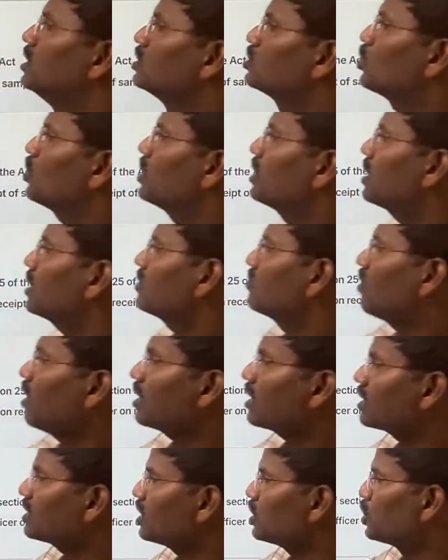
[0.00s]
so here
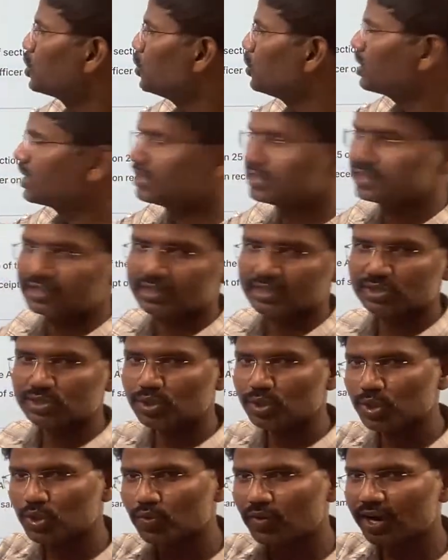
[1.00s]
what are the duties? So
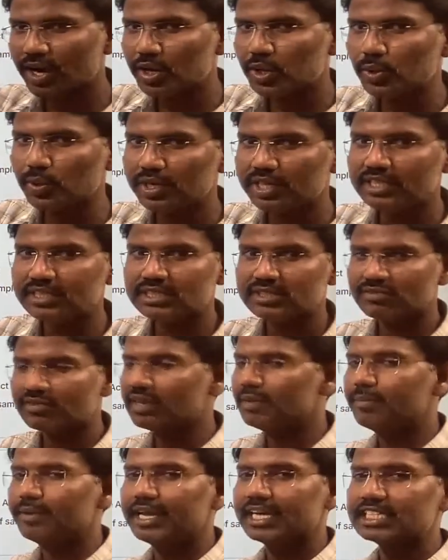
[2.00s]
your duties
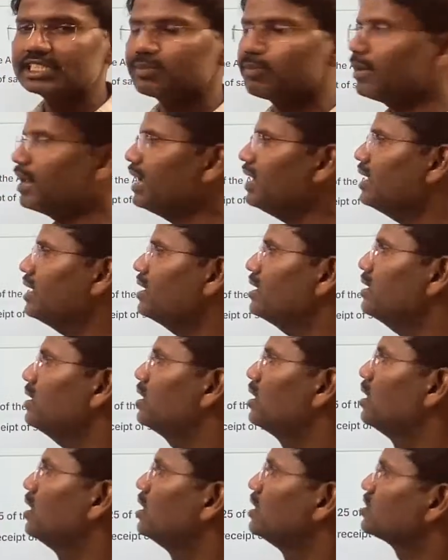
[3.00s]
will be explained
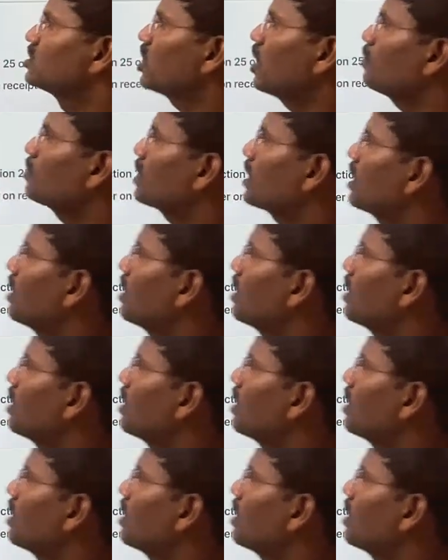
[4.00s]
in chapter